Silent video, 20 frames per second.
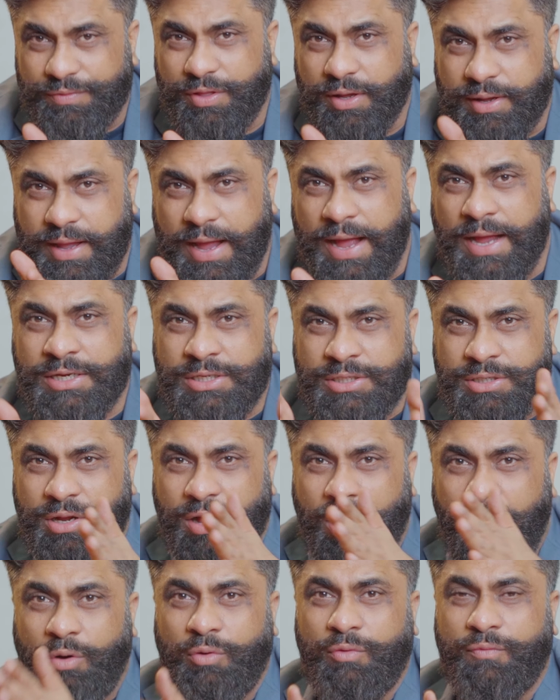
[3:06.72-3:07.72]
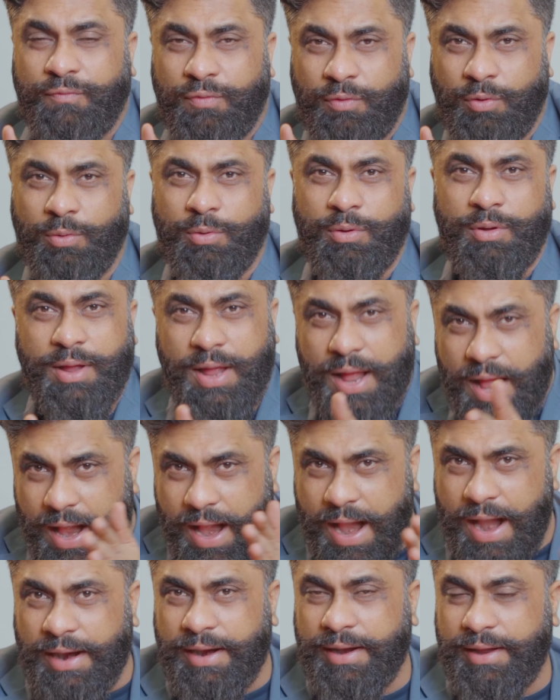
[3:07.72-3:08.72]
have the cash outflow
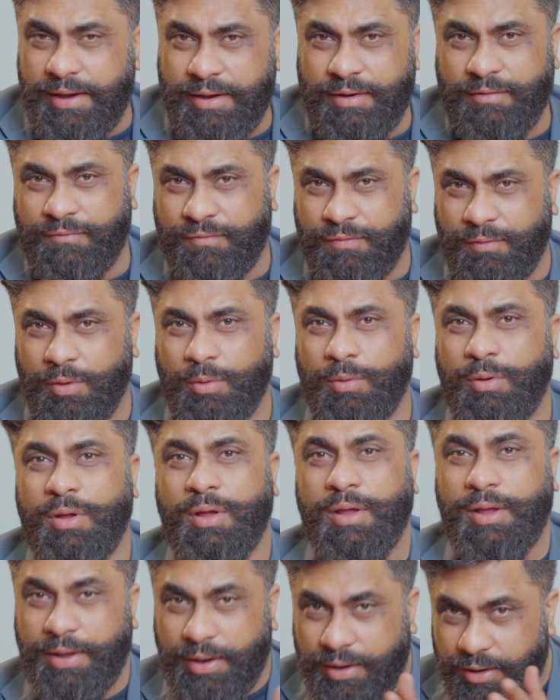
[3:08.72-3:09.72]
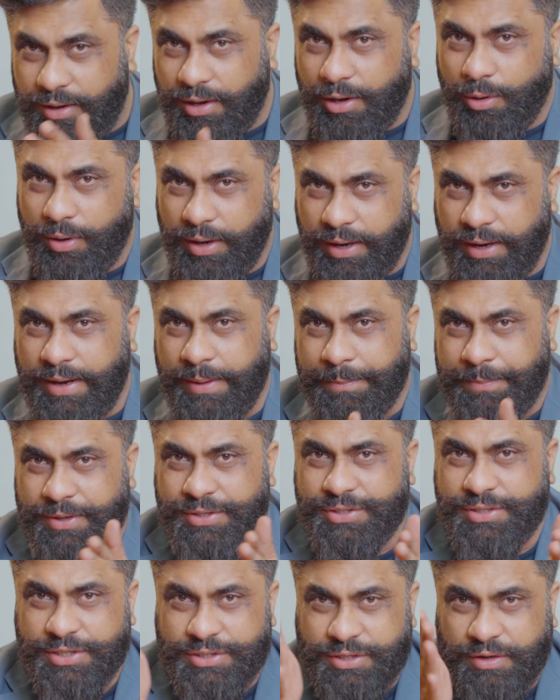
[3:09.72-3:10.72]
and inflow, including
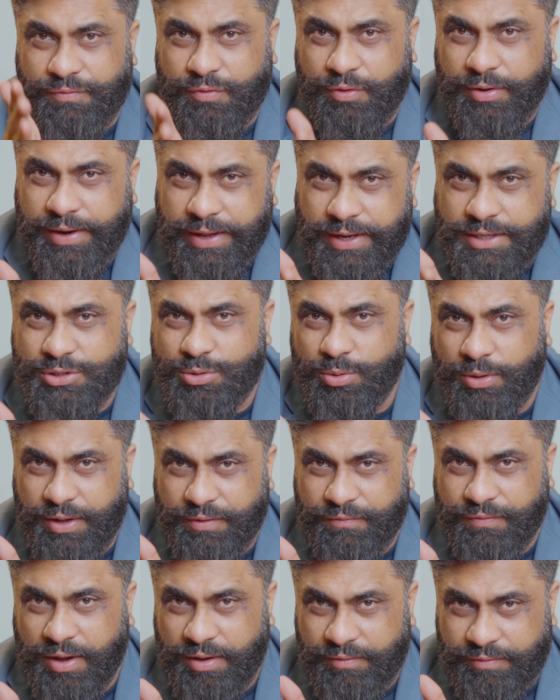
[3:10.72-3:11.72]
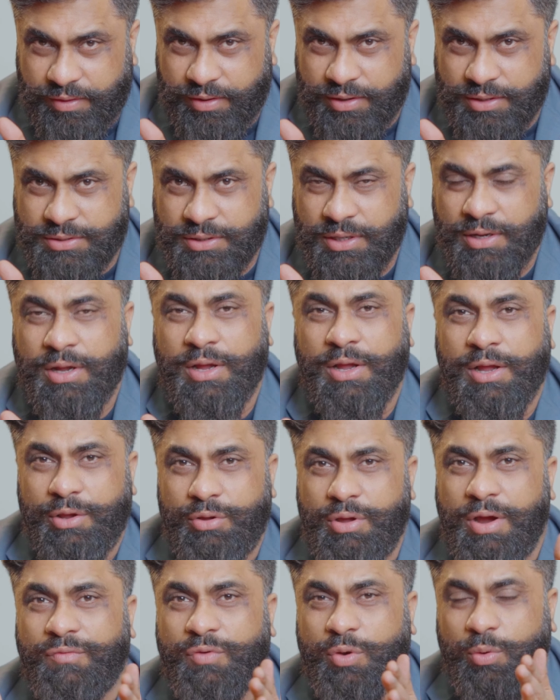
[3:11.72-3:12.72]
depreciation for next 25 years,
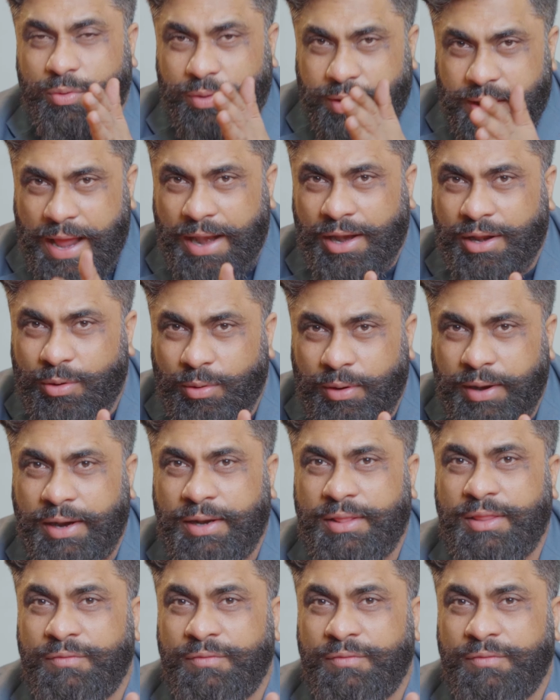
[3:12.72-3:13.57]
you have to calculate